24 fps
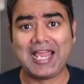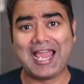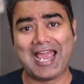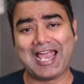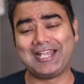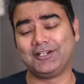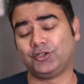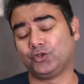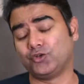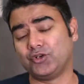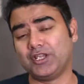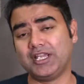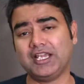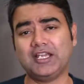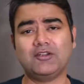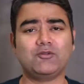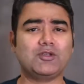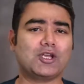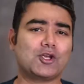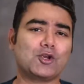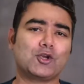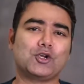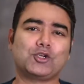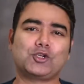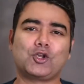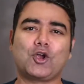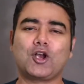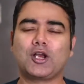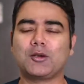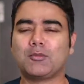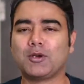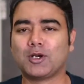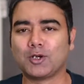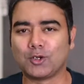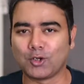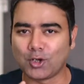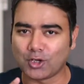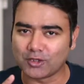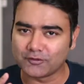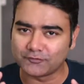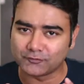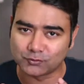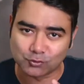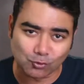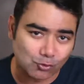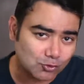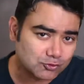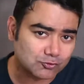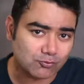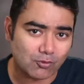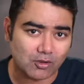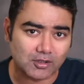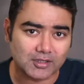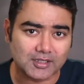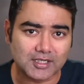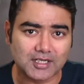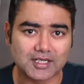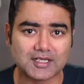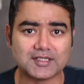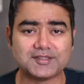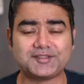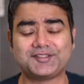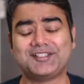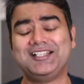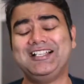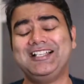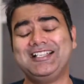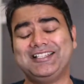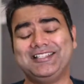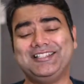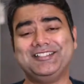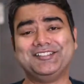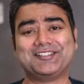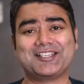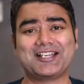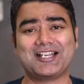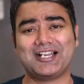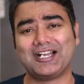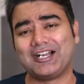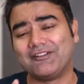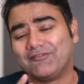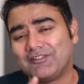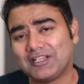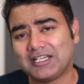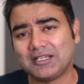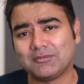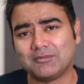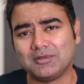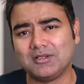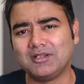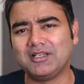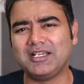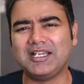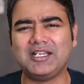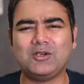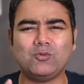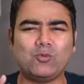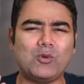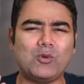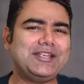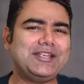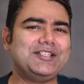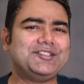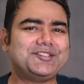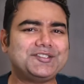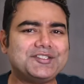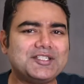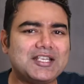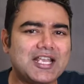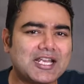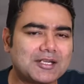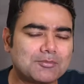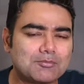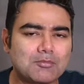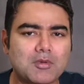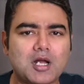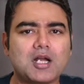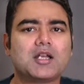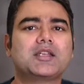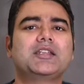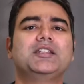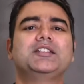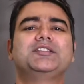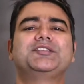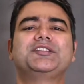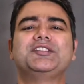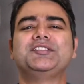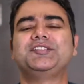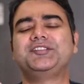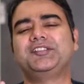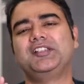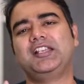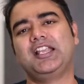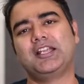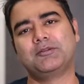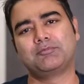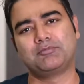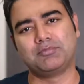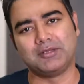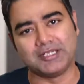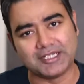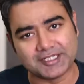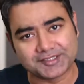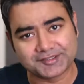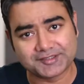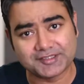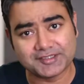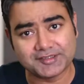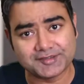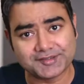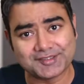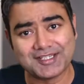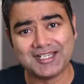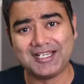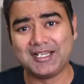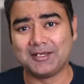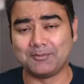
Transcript: And today we are going to talk about a lot of those vodkas. These are available in select markets and select places.